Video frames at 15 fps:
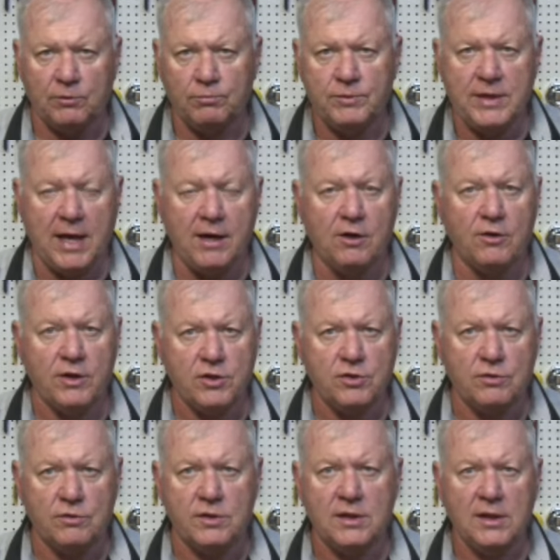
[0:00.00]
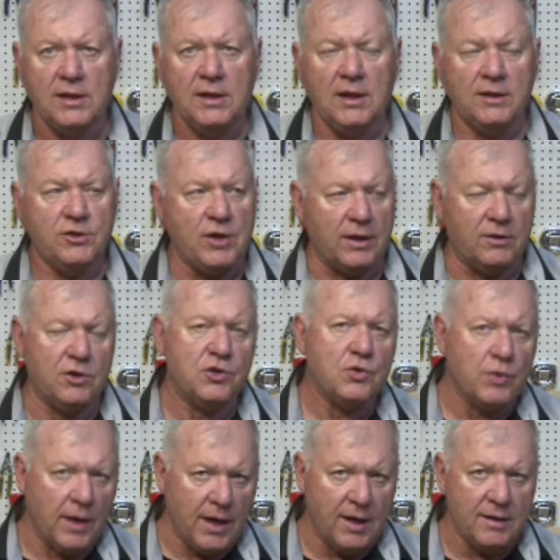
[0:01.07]
tire issues. Check the
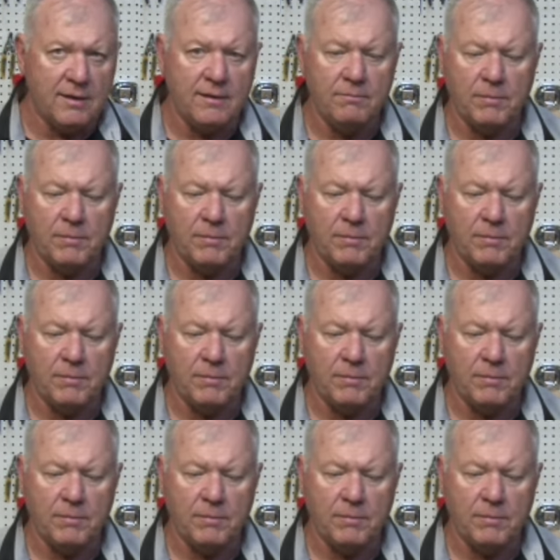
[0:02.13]
tread.